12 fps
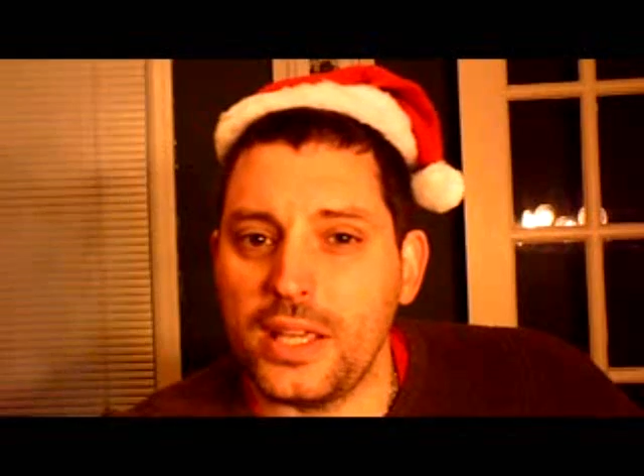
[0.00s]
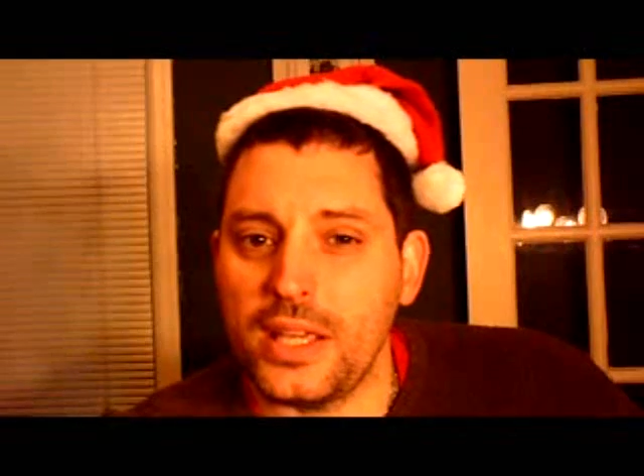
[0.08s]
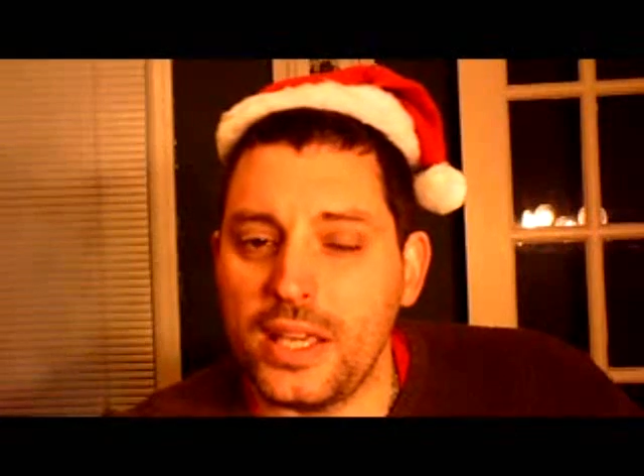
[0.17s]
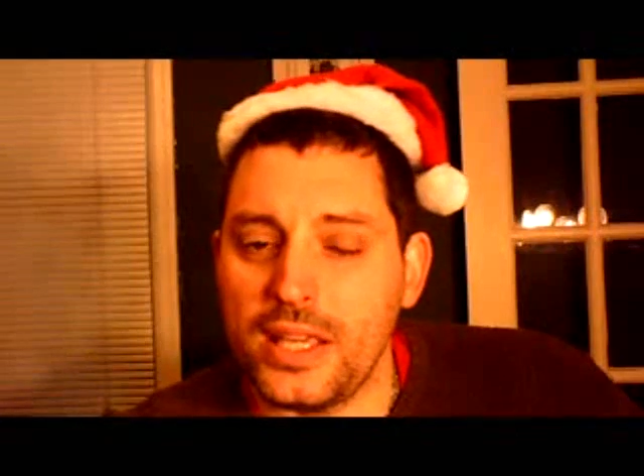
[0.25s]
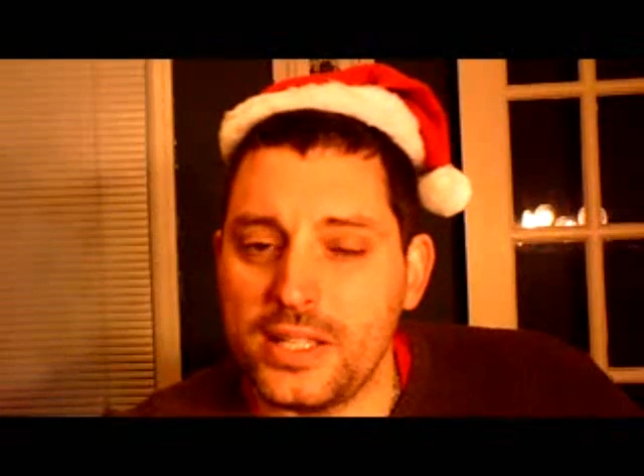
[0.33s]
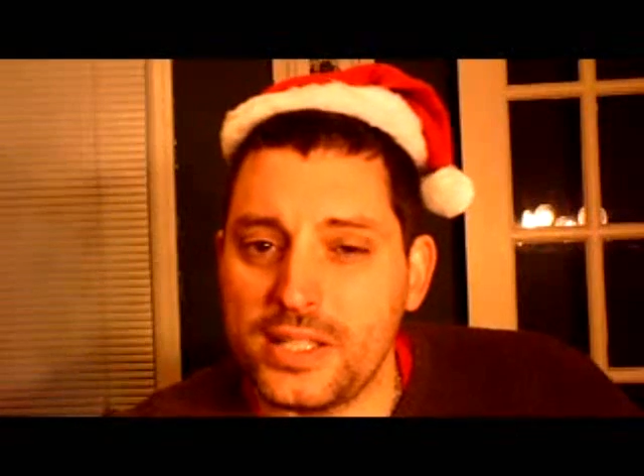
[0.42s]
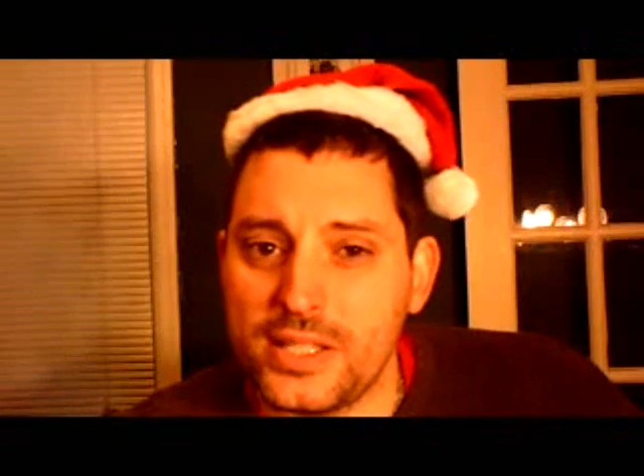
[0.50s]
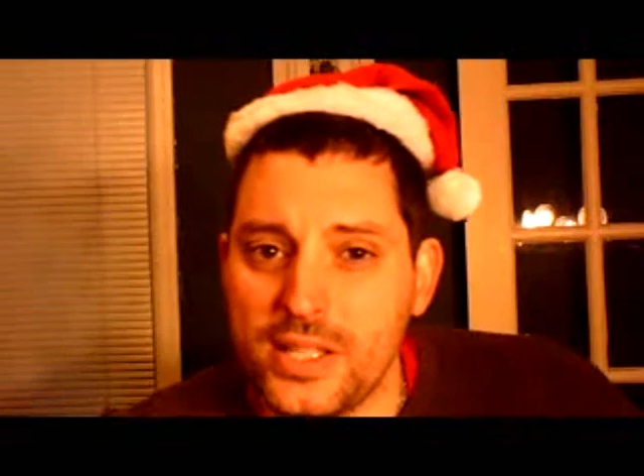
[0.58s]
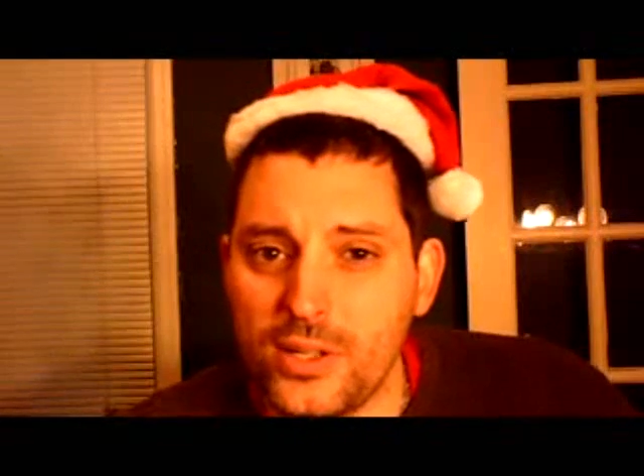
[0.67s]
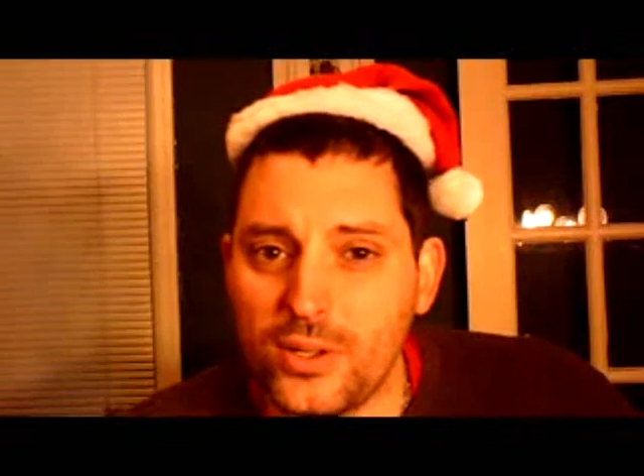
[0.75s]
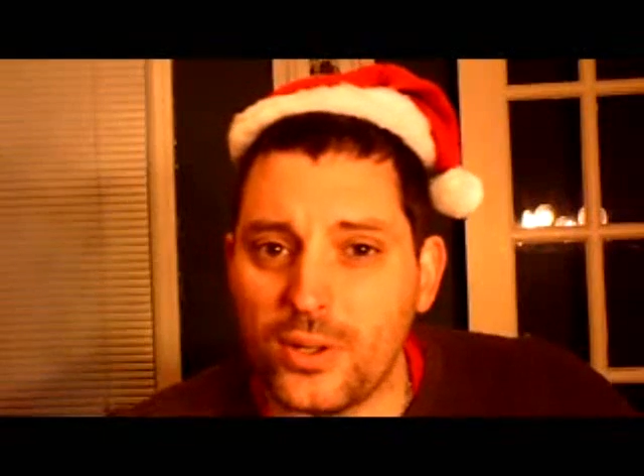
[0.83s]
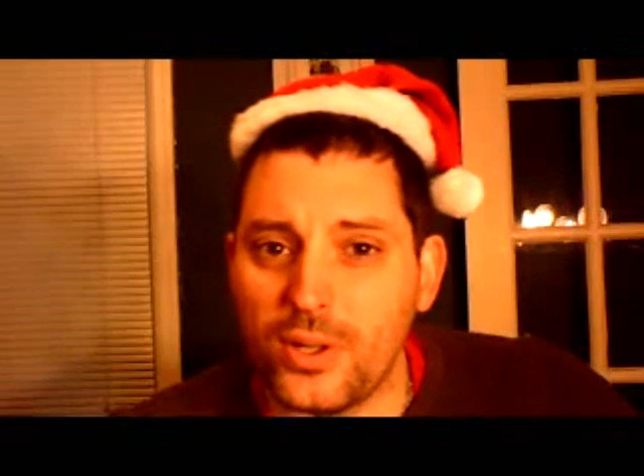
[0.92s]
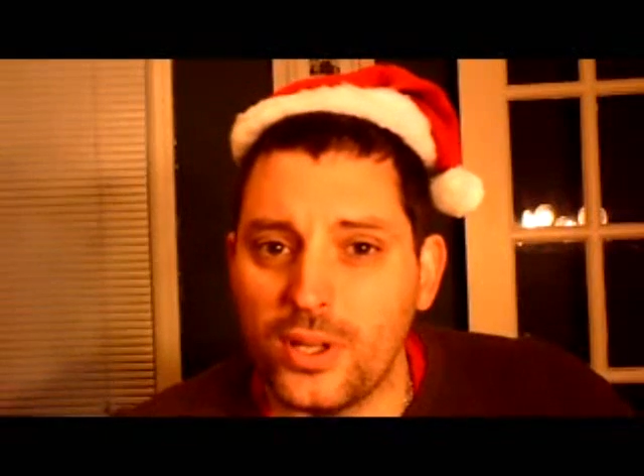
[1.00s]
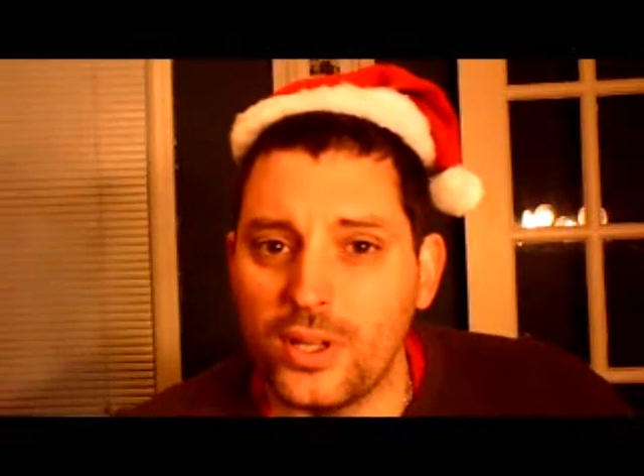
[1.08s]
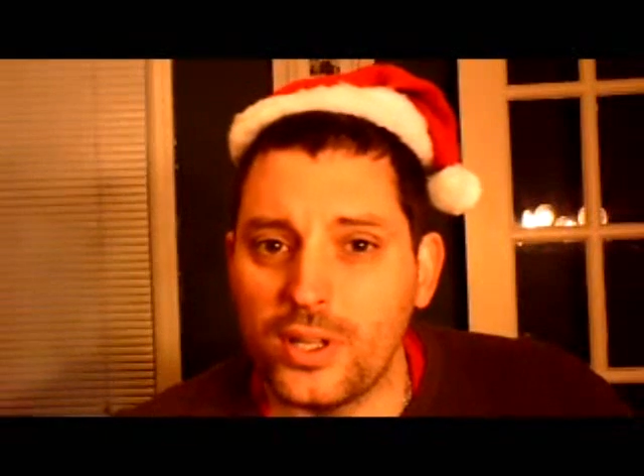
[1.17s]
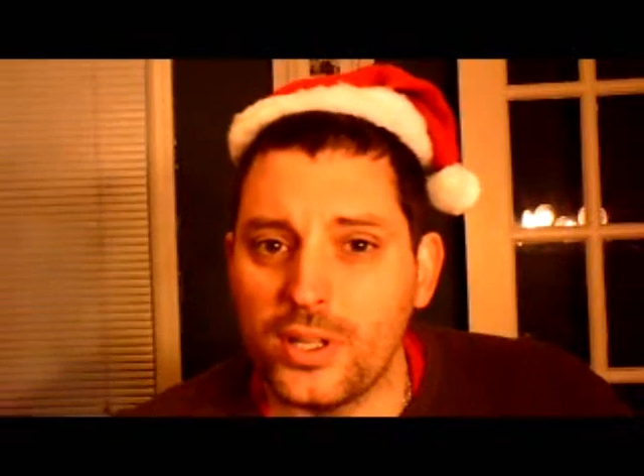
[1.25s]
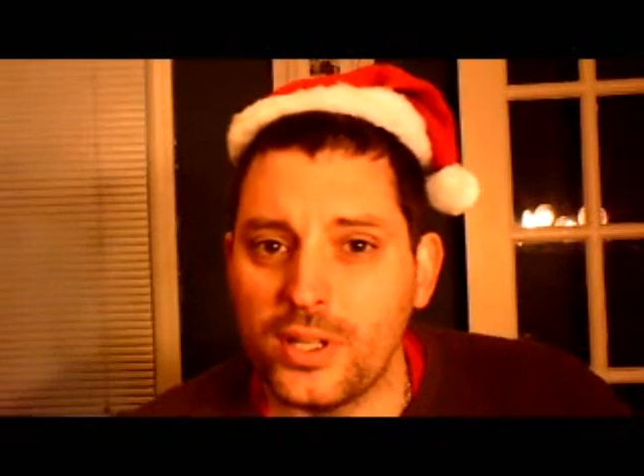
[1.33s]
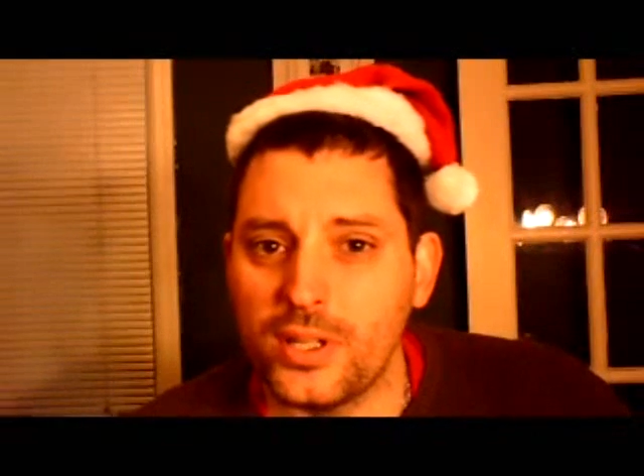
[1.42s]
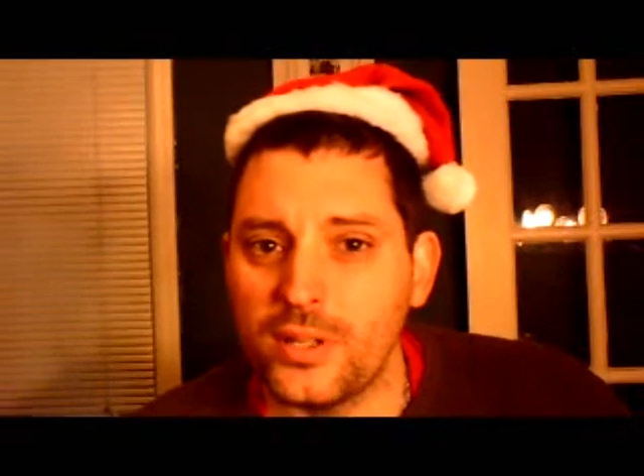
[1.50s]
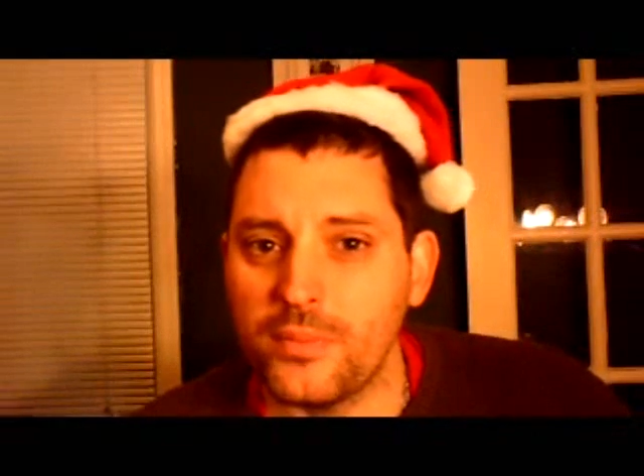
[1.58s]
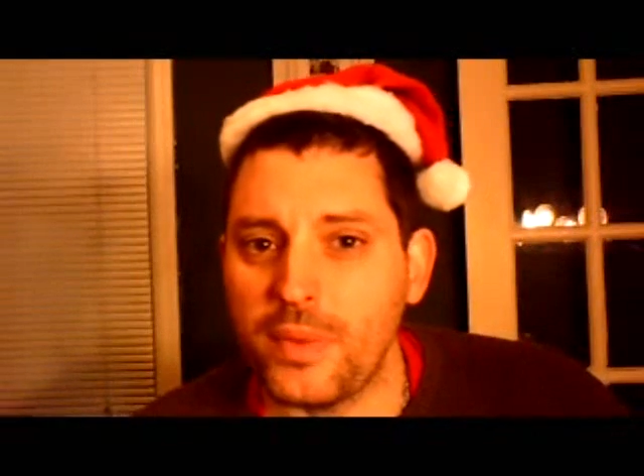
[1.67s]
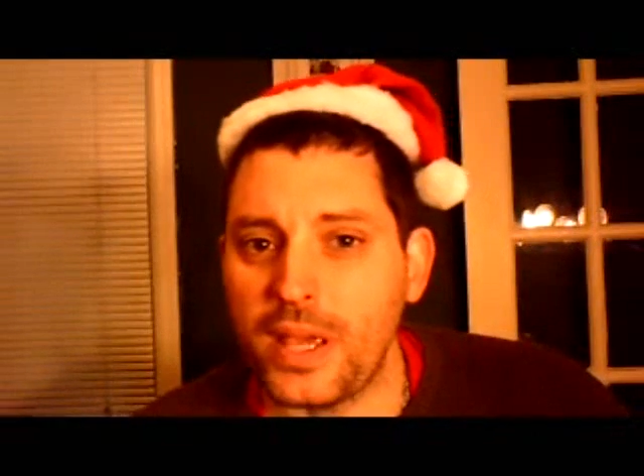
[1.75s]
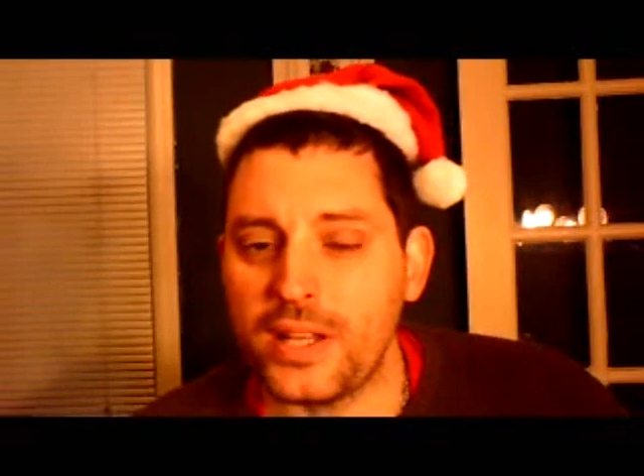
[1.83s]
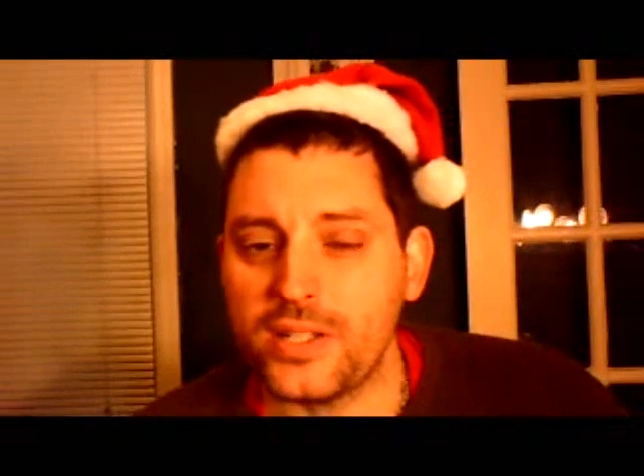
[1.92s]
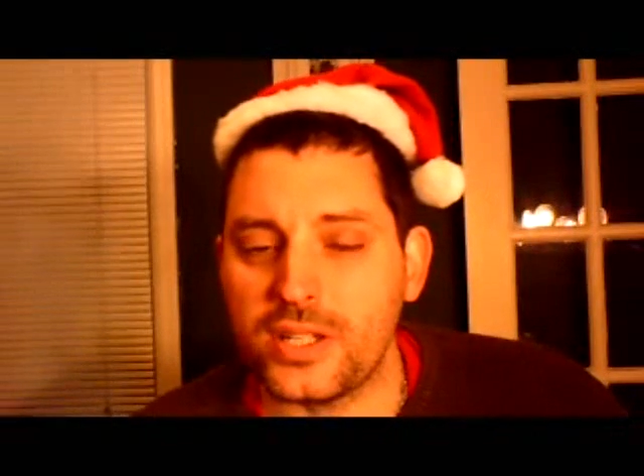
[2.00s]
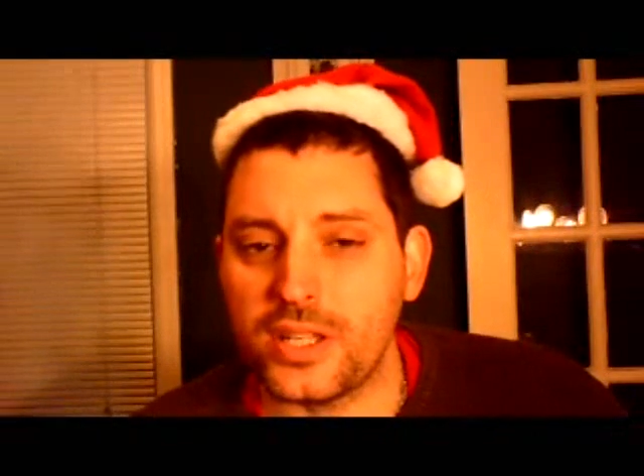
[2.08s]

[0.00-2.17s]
he still managed